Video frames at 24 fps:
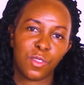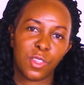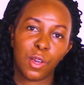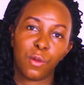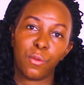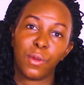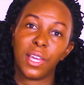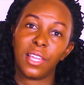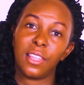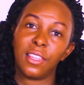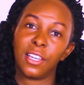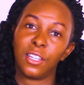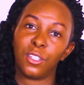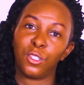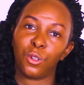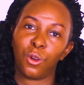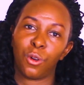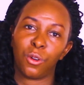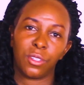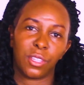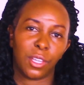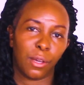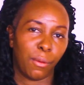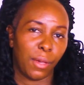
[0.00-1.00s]
The way they
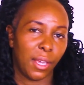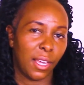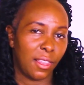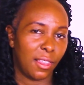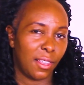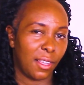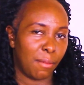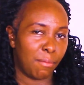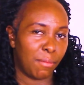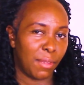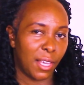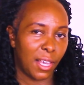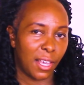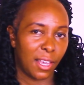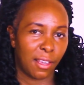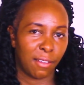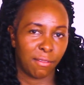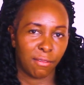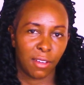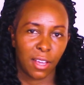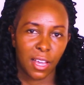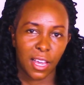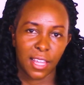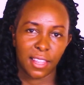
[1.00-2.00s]
talk, the way they
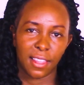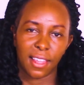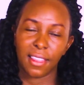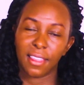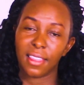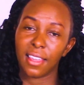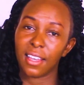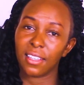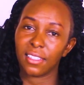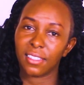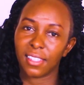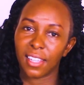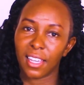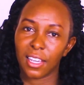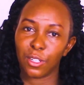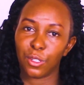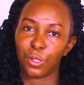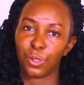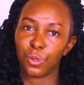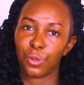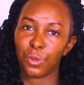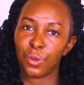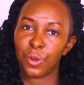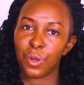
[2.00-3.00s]
behave, the things they
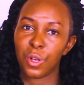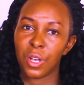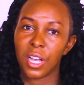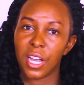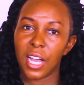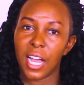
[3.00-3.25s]
do,